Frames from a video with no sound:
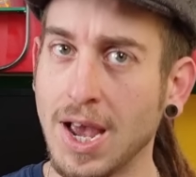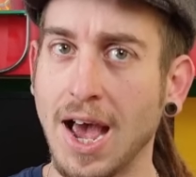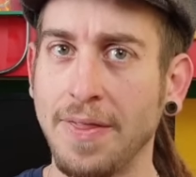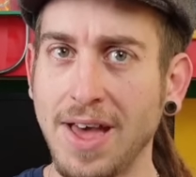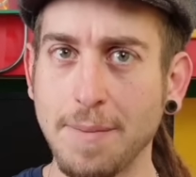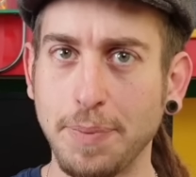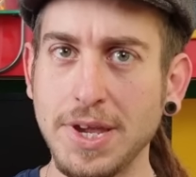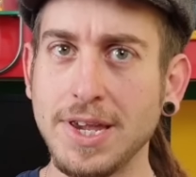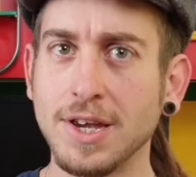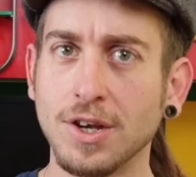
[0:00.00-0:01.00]
and that
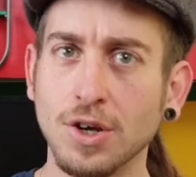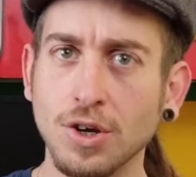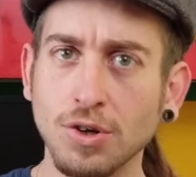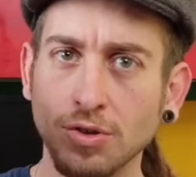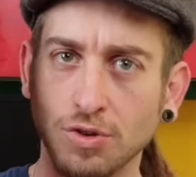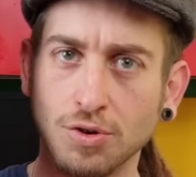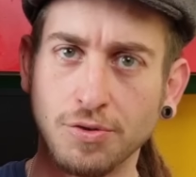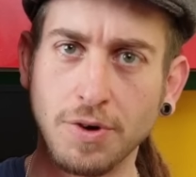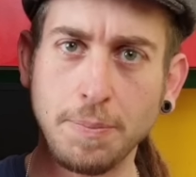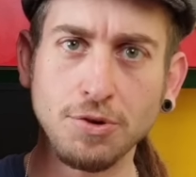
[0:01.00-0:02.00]
be
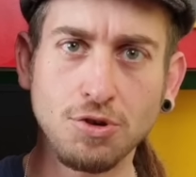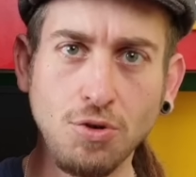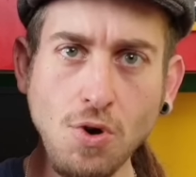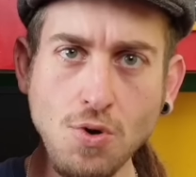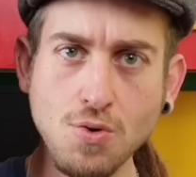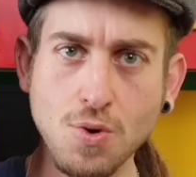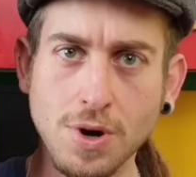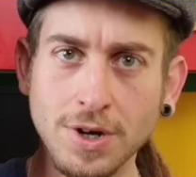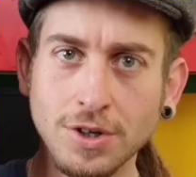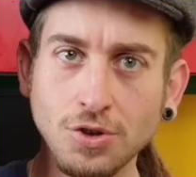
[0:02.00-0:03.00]
Toofrippa's Krew.
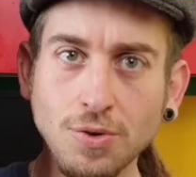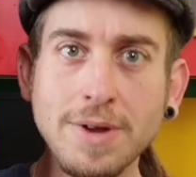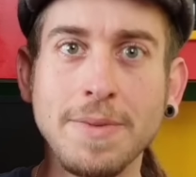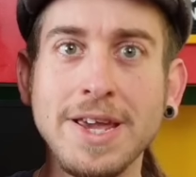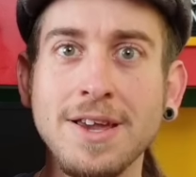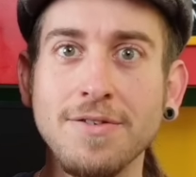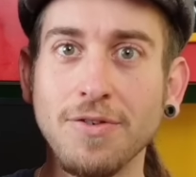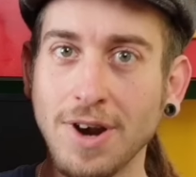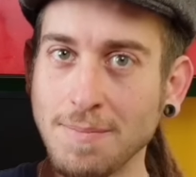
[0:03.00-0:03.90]
Join me for an